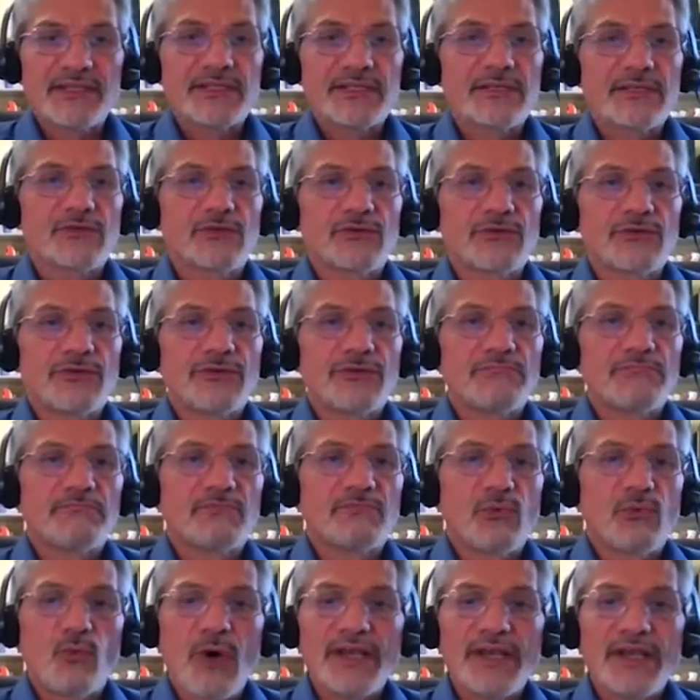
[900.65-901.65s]
So
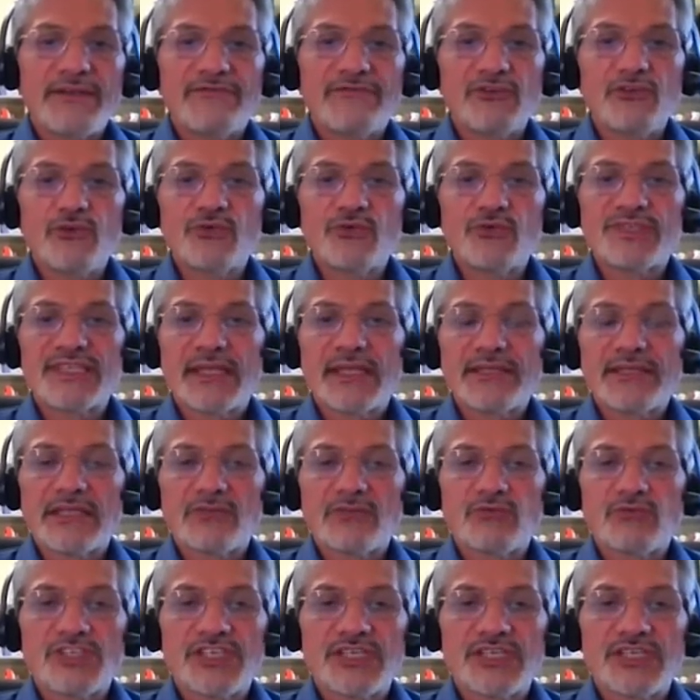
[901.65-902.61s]
one of the new standards which is